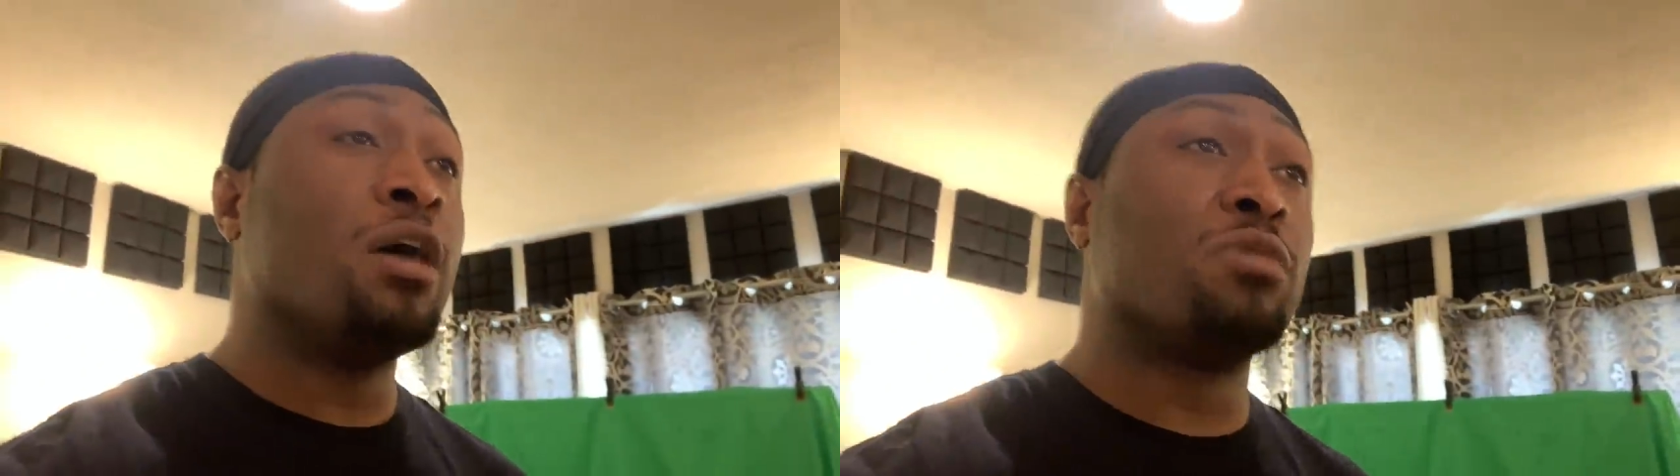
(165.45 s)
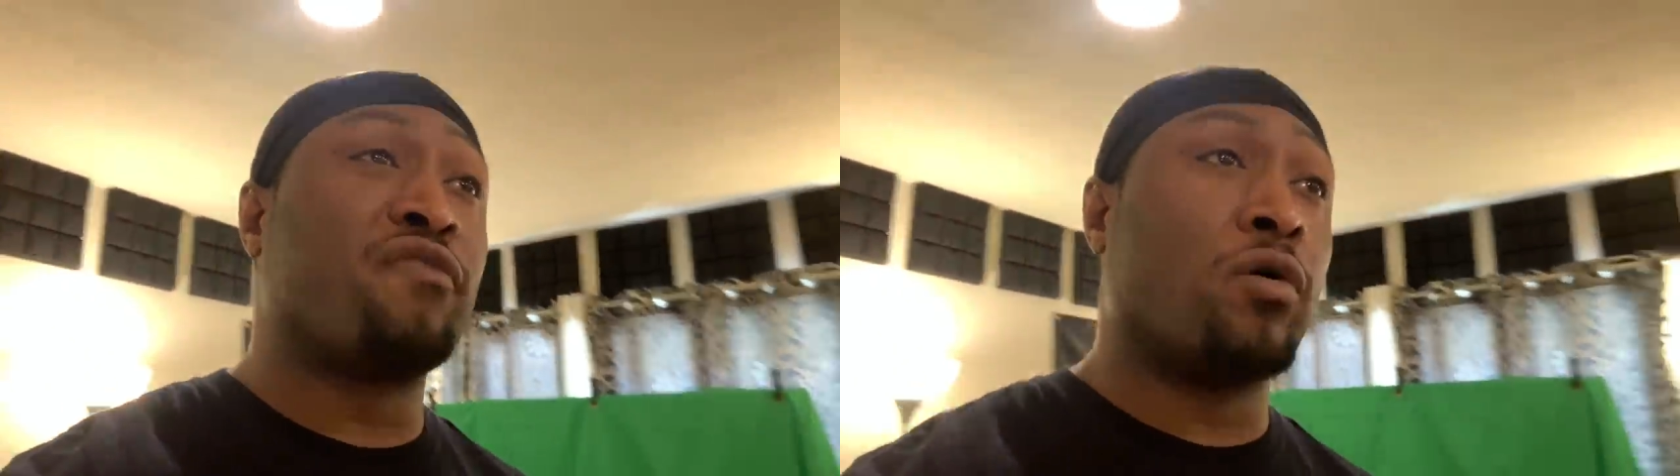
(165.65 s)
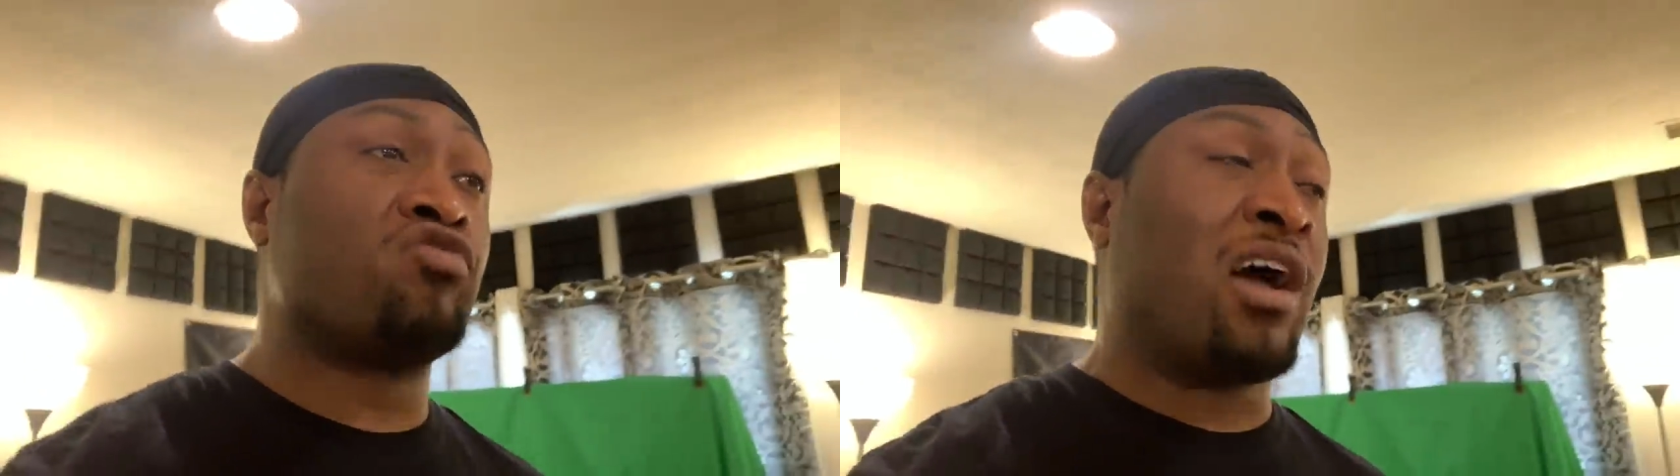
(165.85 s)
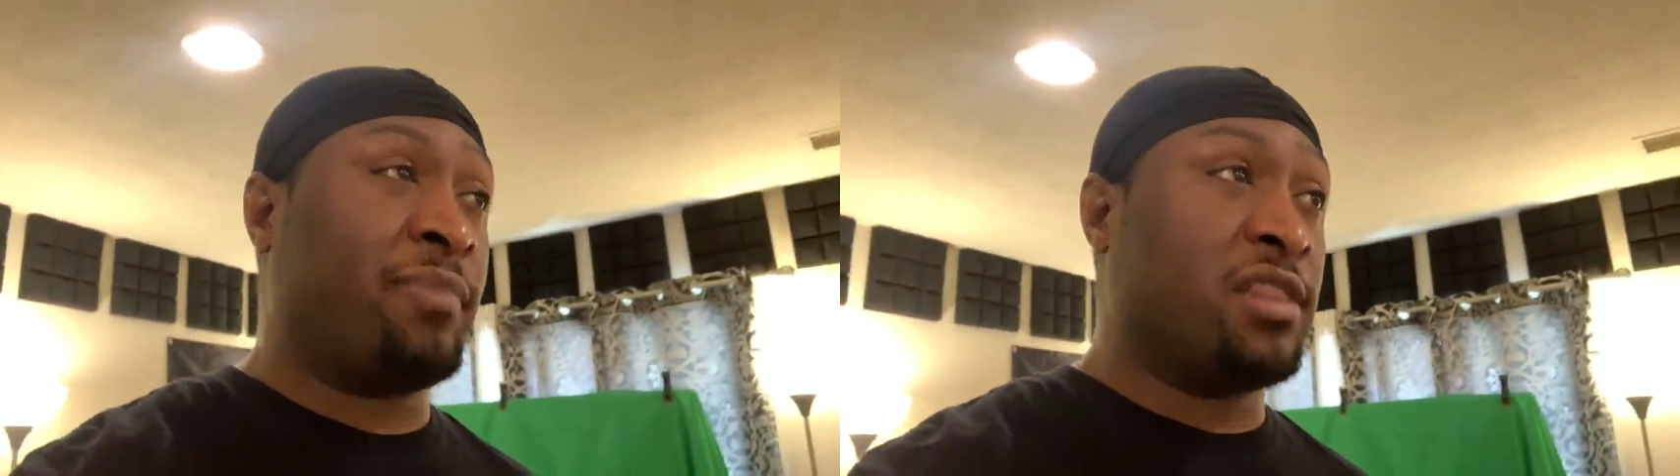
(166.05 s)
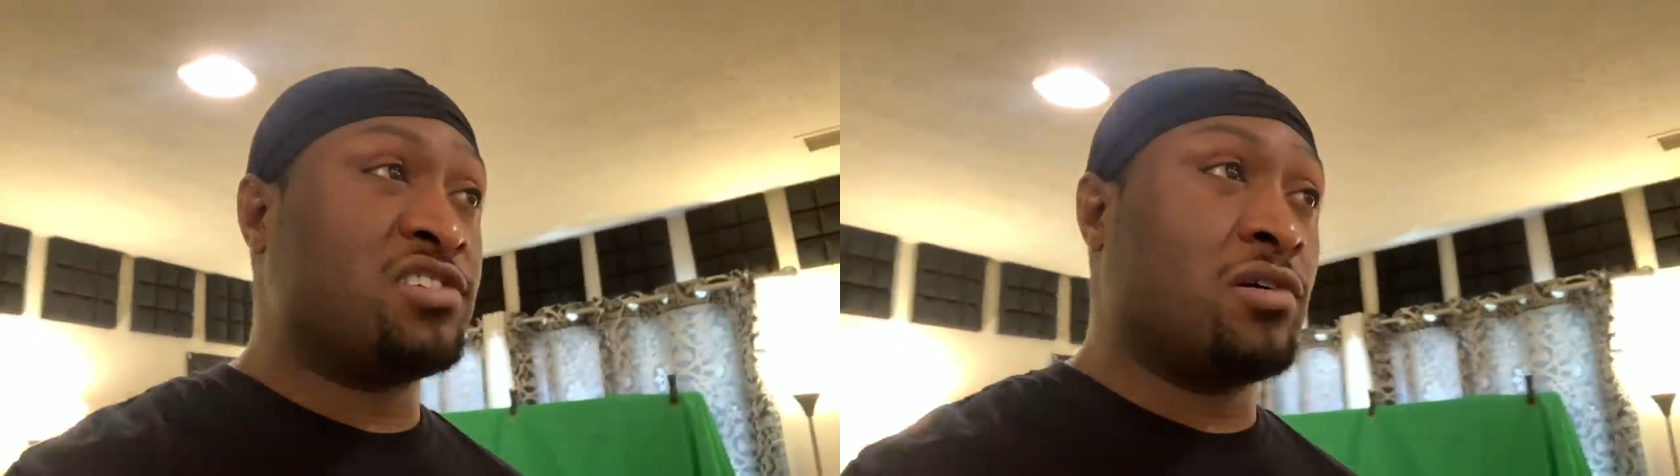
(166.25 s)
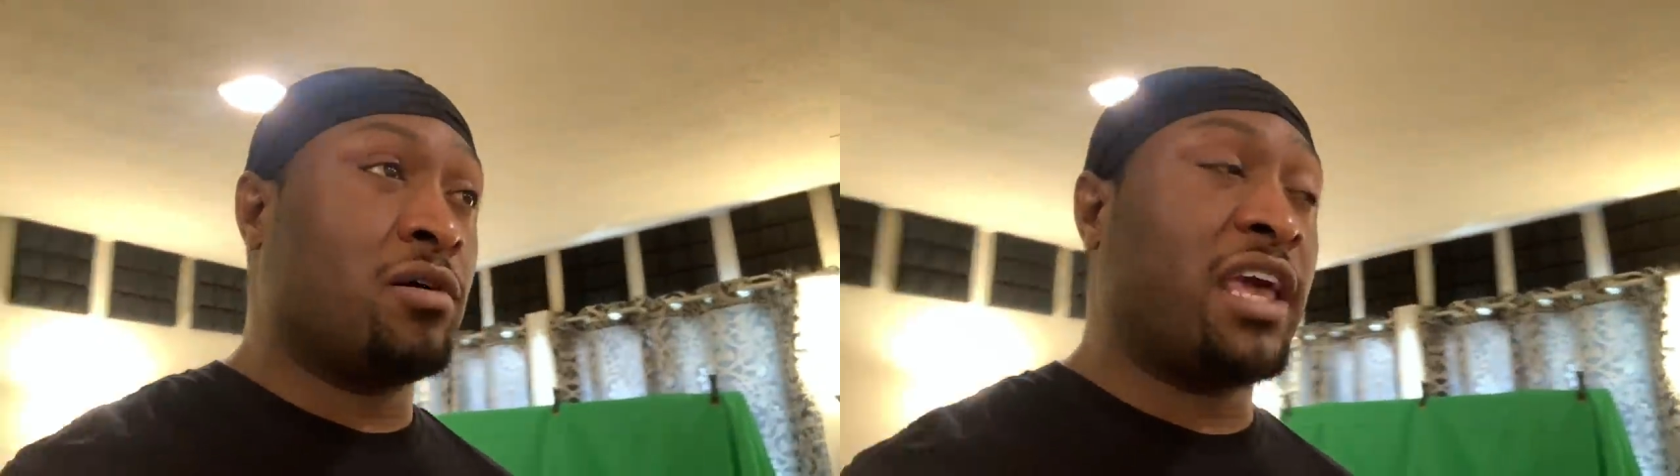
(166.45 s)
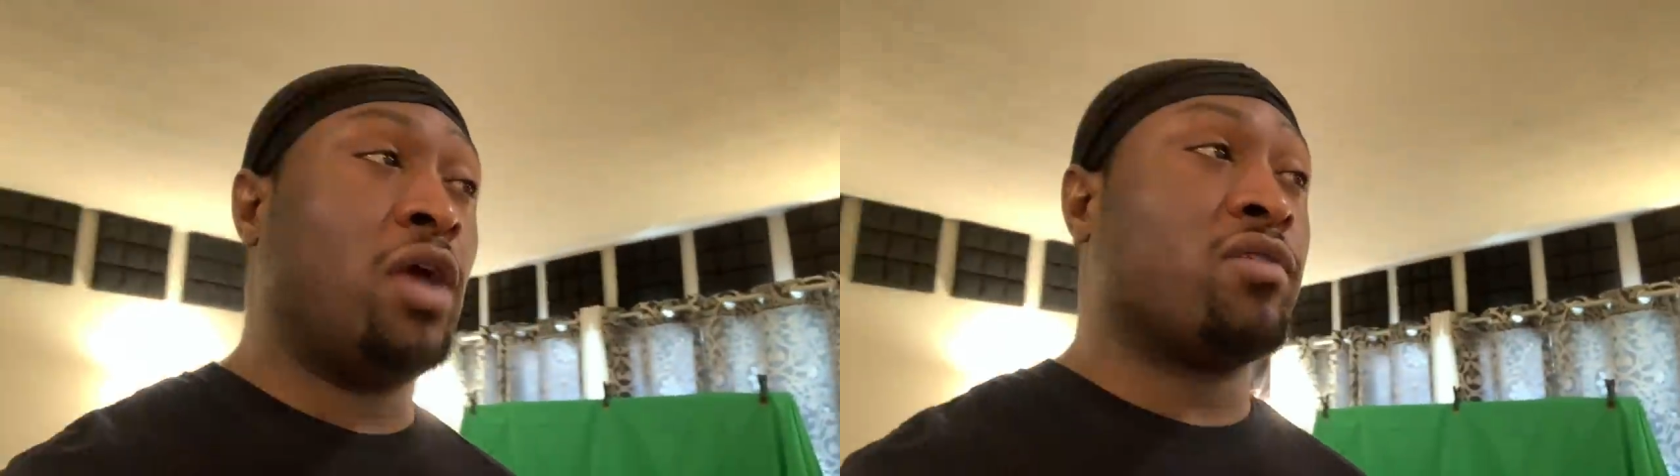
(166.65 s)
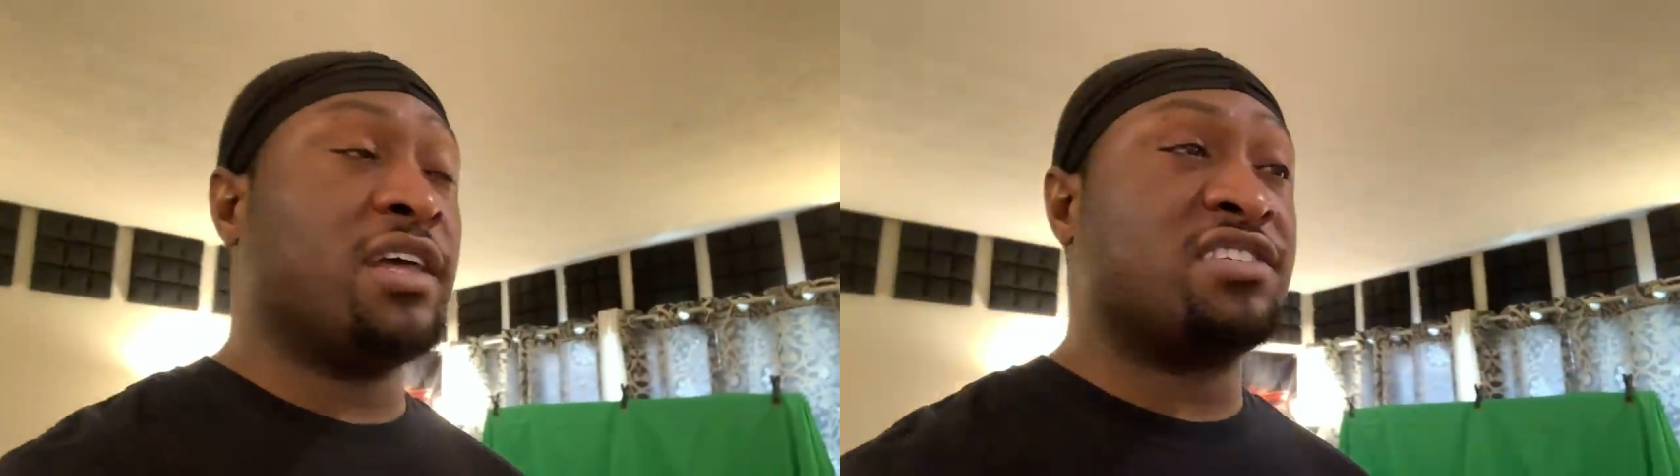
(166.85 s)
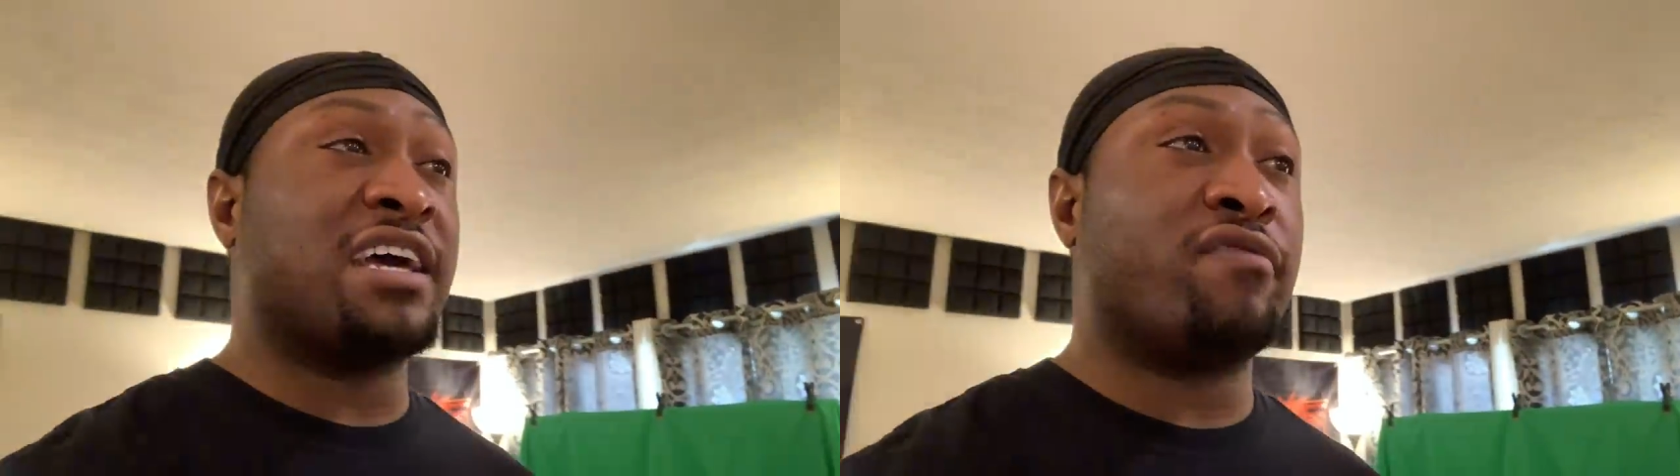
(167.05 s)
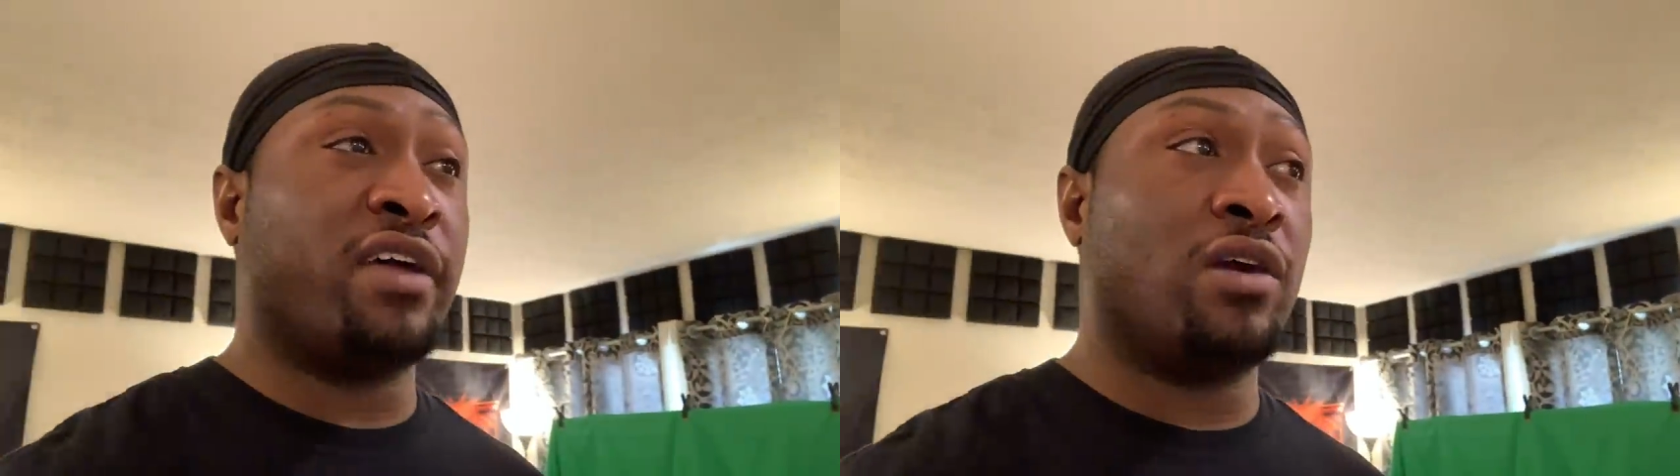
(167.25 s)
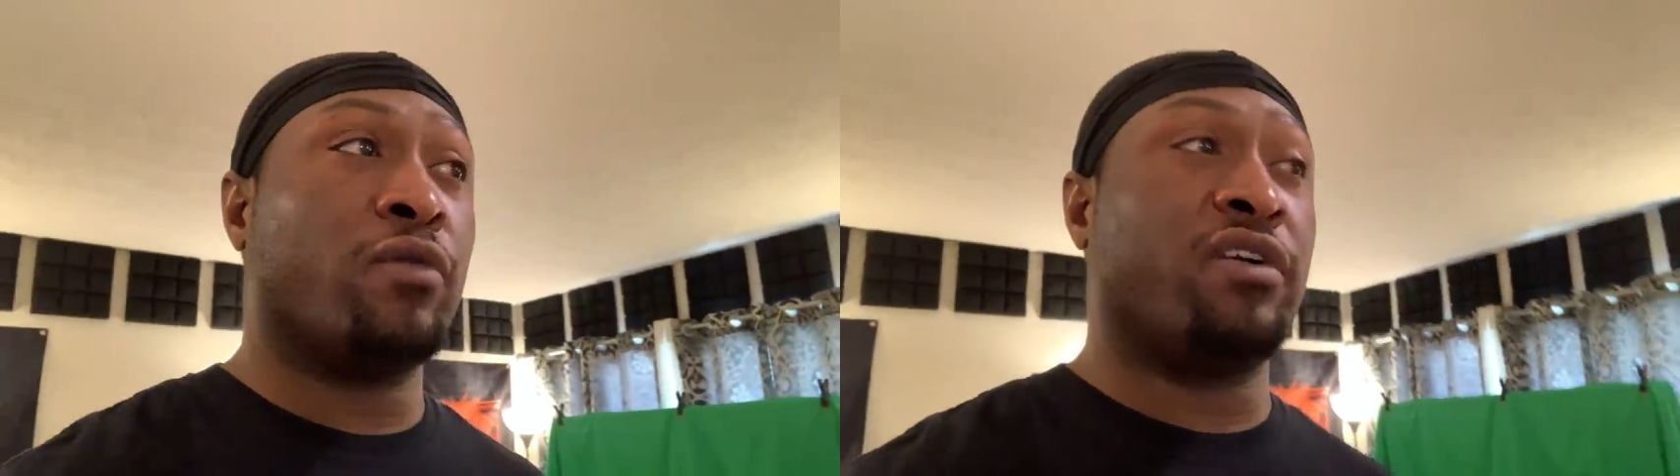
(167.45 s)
Before dropping the song, he released that video of